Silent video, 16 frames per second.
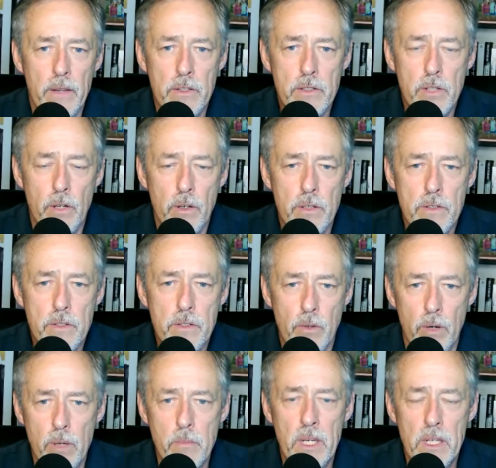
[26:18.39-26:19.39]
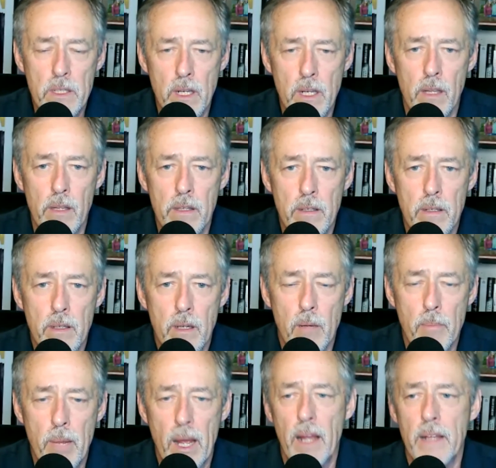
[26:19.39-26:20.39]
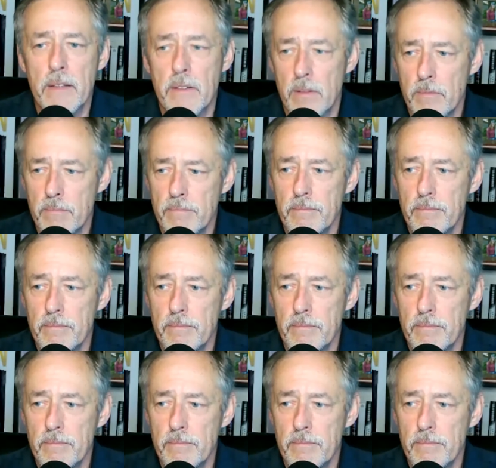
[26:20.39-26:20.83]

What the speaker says: of the church screaming and yelling about